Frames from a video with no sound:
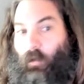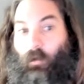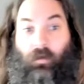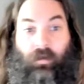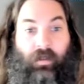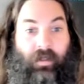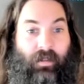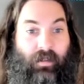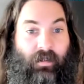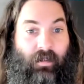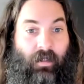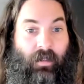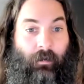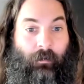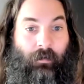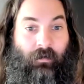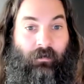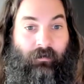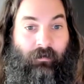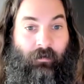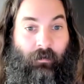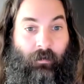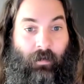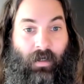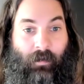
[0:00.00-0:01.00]
Or an example
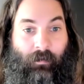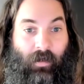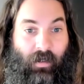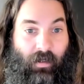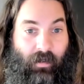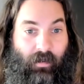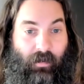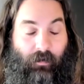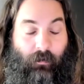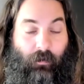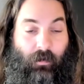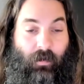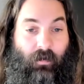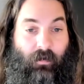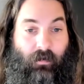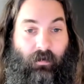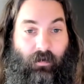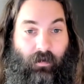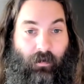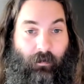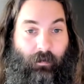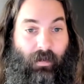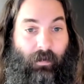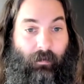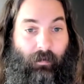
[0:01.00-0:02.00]
from my part of the
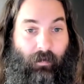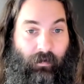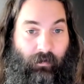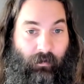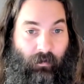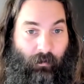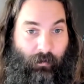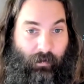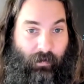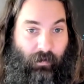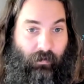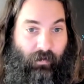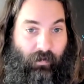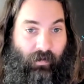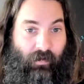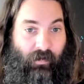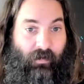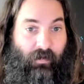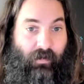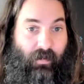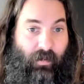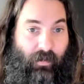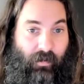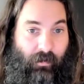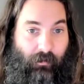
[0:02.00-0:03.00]
world, the people who are building
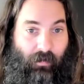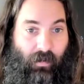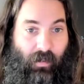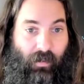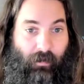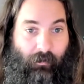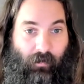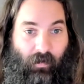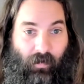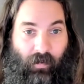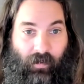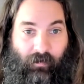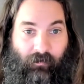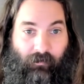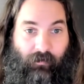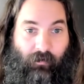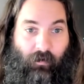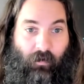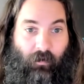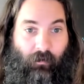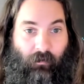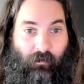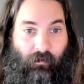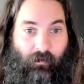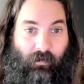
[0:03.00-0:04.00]
the data pipeline
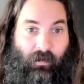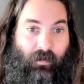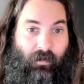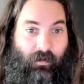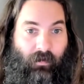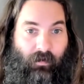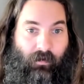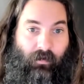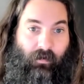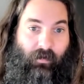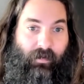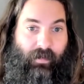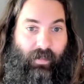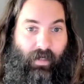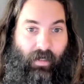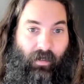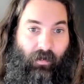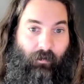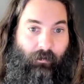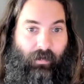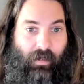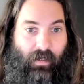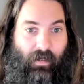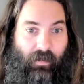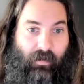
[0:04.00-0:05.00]
from the
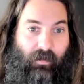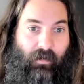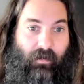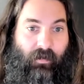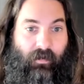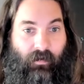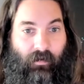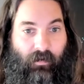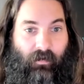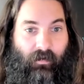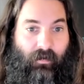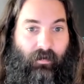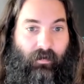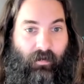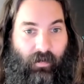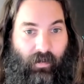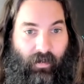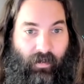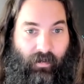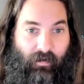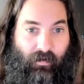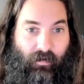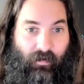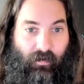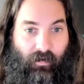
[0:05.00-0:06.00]
outback to
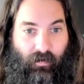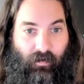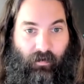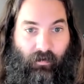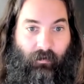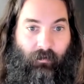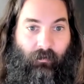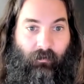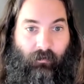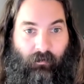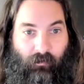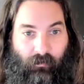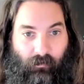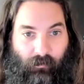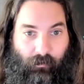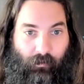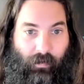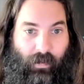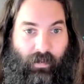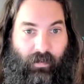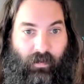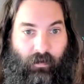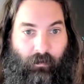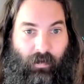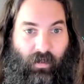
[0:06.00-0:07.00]
get the
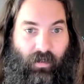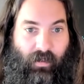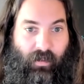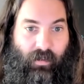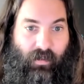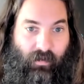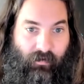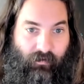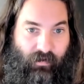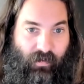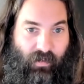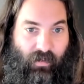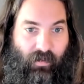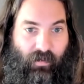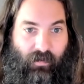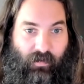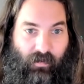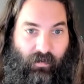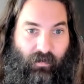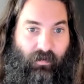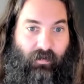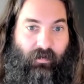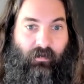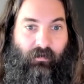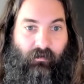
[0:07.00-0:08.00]
petabytes of
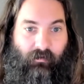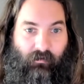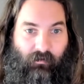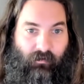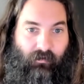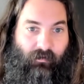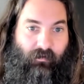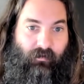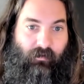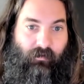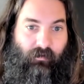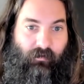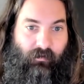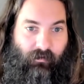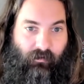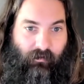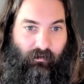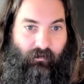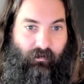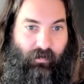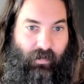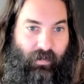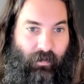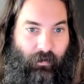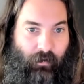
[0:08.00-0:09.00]
data
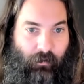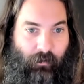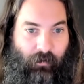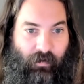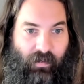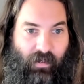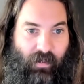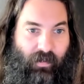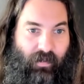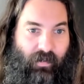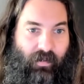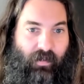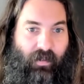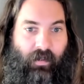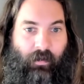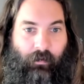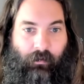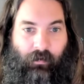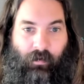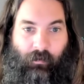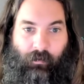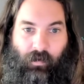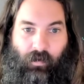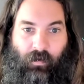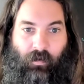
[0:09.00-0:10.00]
into a data
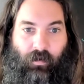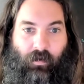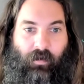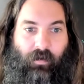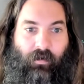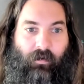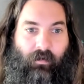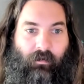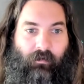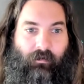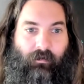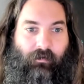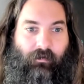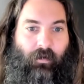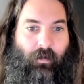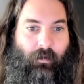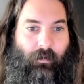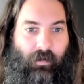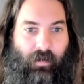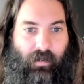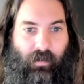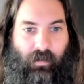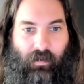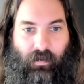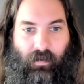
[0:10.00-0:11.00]
center in Perth
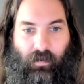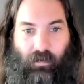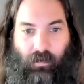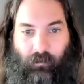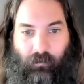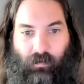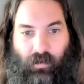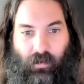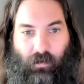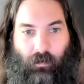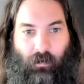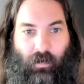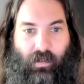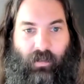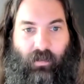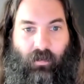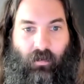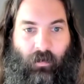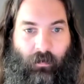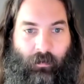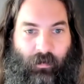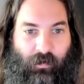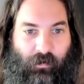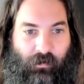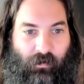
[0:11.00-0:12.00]
from the square
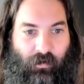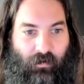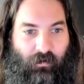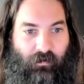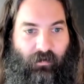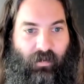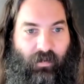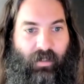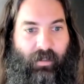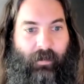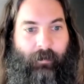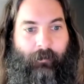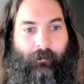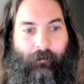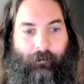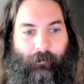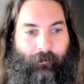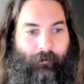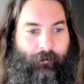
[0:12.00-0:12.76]
kilometer array.